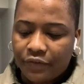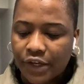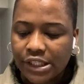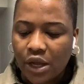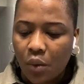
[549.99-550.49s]

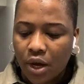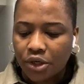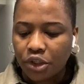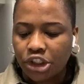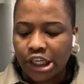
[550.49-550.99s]
For someone
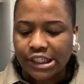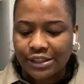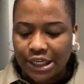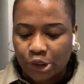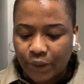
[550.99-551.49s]
who just
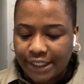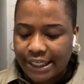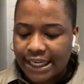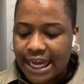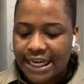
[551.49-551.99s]

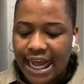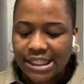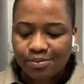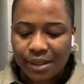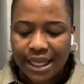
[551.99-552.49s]
graduated and
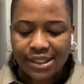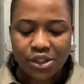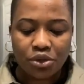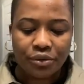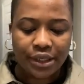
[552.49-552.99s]
has plans
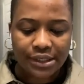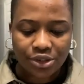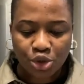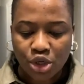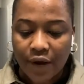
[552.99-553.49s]
to
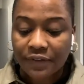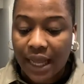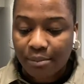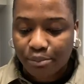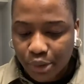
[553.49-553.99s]
travel
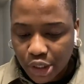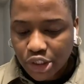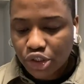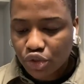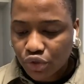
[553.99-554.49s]
abroad
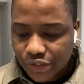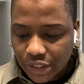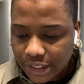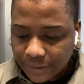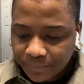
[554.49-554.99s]
through
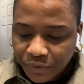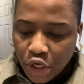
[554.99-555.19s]
study,